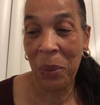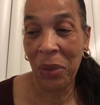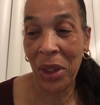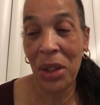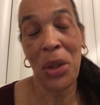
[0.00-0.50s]

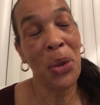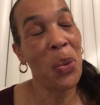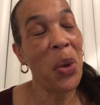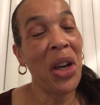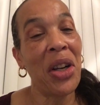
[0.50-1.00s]
the
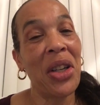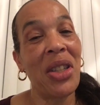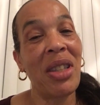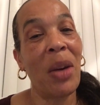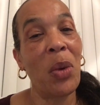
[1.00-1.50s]
two
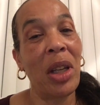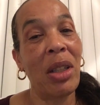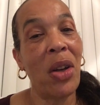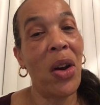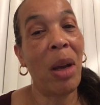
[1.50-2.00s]
words I want to
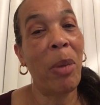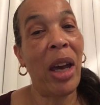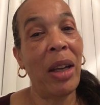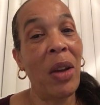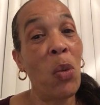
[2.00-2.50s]
talk
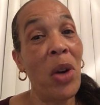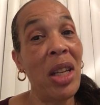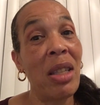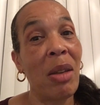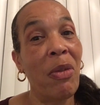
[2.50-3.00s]
about, and
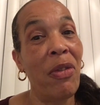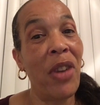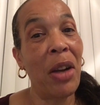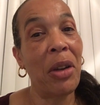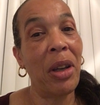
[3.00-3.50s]
one is a
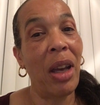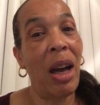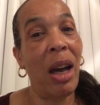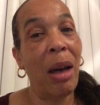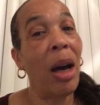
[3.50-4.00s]
very
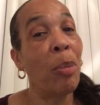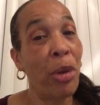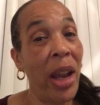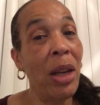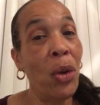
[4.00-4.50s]
a
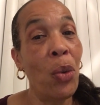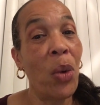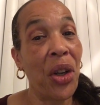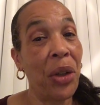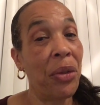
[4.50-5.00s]
brand new
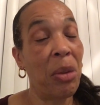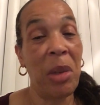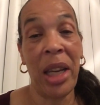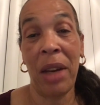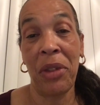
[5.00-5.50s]
word for
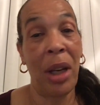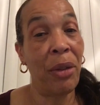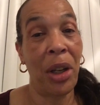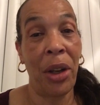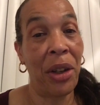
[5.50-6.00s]
me. I've
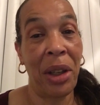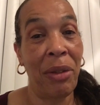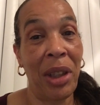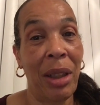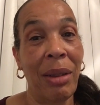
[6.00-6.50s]
never heard
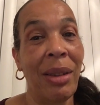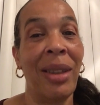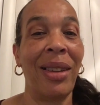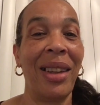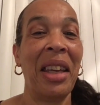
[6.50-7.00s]
of it.
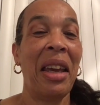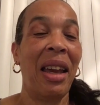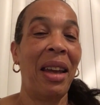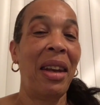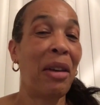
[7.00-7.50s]

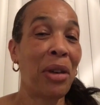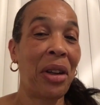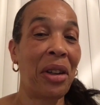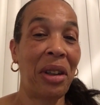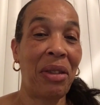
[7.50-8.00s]
Never
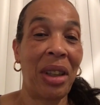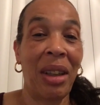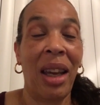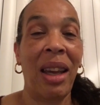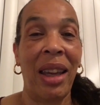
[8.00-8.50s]
heard of it.
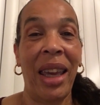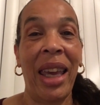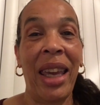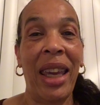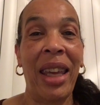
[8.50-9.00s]

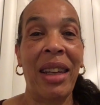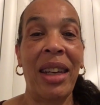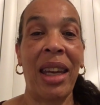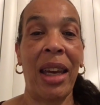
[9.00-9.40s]
And